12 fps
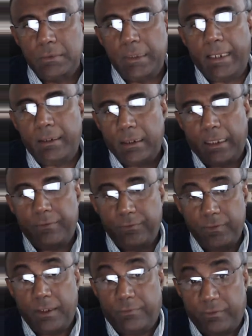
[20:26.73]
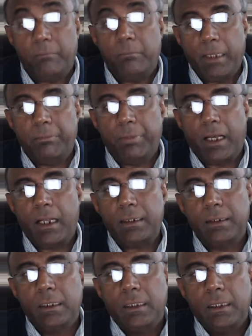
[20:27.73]
Then that's the assembly
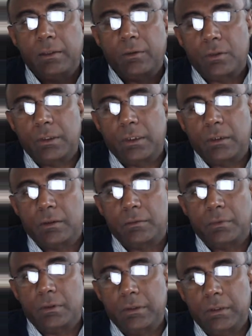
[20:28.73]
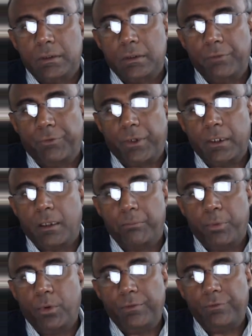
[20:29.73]
part. The different
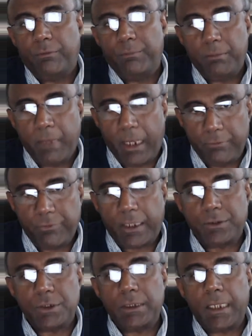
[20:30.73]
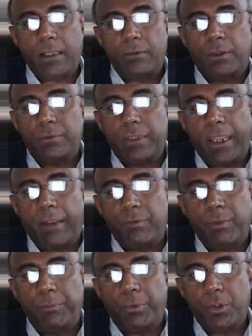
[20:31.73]
components have been manufactured now. Now they have
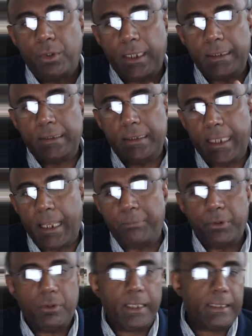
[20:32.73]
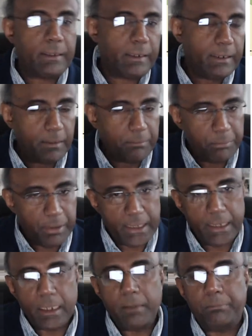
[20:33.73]
to be put together, and they are put together in a
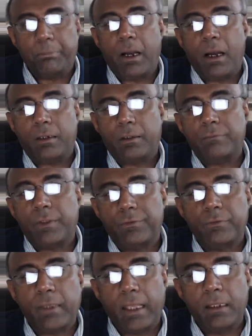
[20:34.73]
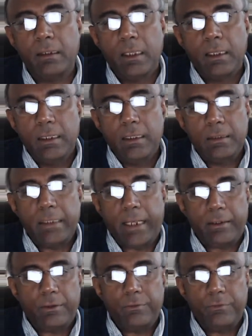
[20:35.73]
particular part of the cell
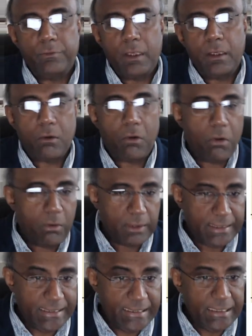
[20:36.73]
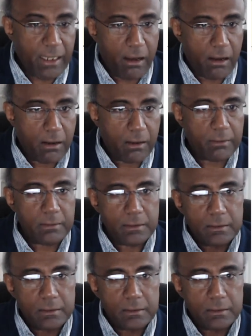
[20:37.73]
that is called ER.